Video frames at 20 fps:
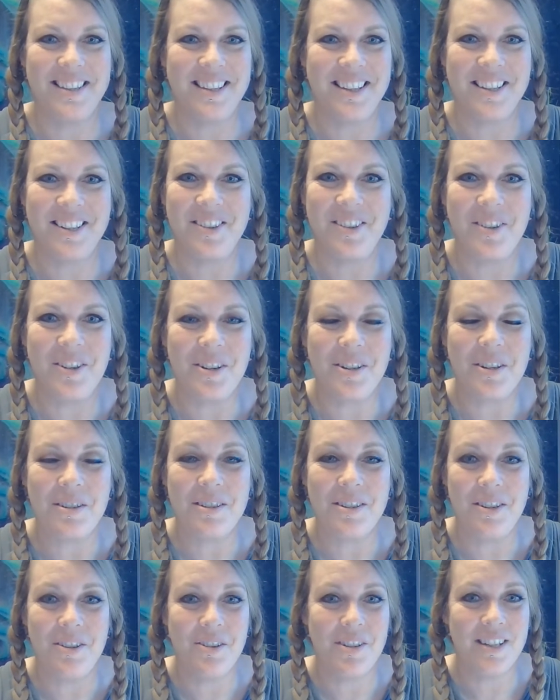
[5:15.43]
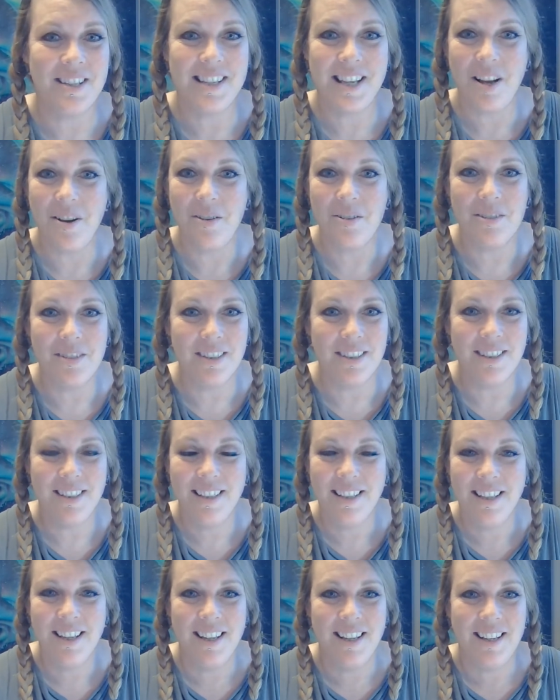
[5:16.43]
You know, you can tell
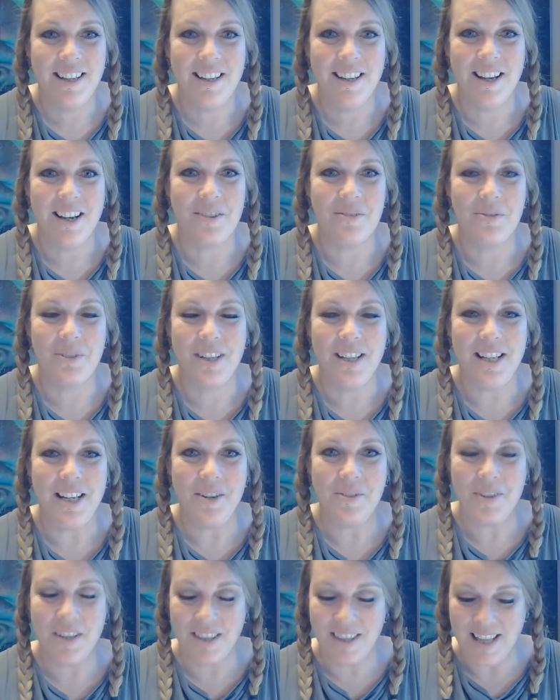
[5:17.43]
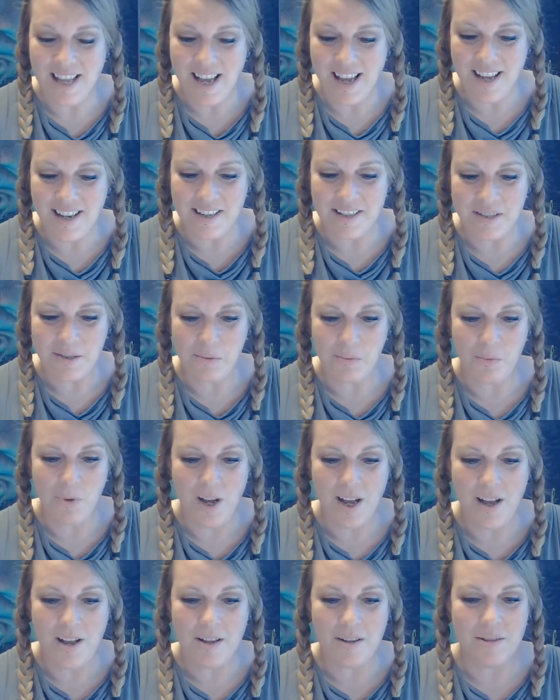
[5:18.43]
a reading with that as
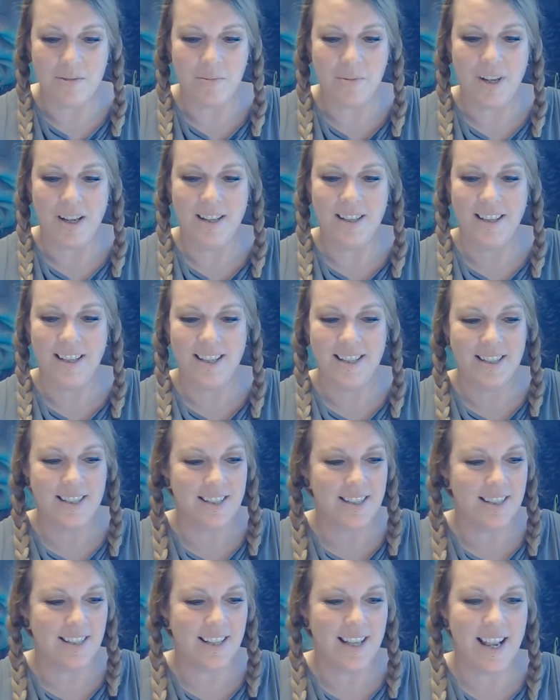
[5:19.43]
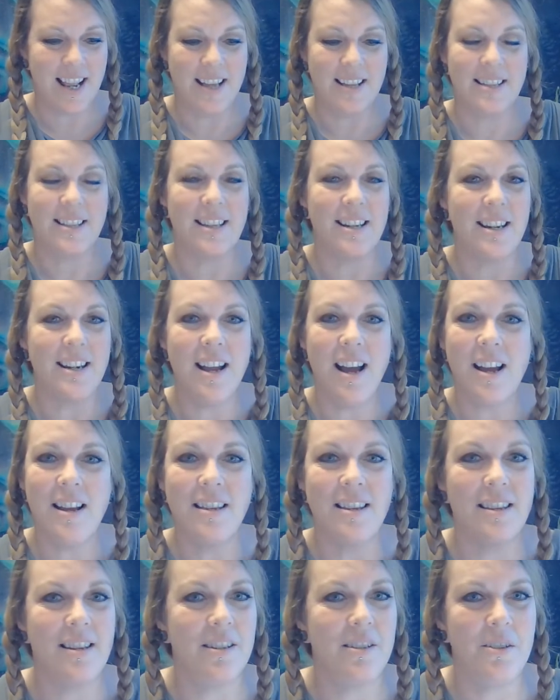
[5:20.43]
well. But this, it has
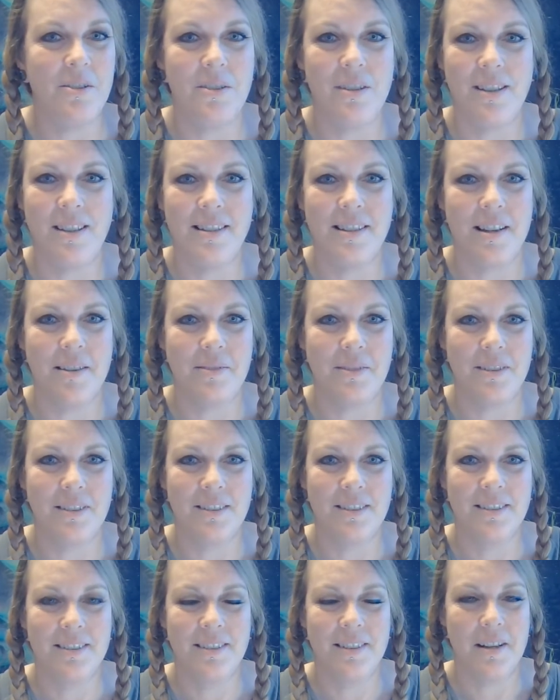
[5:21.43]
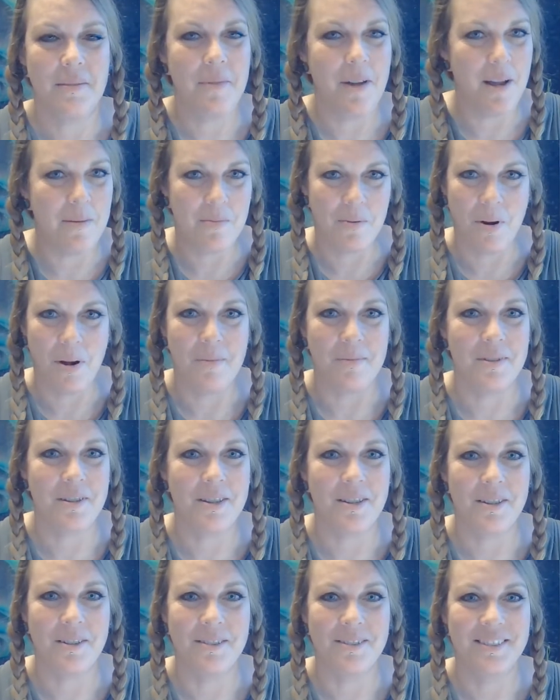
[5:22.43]
nothing to do with the devil. I promise you.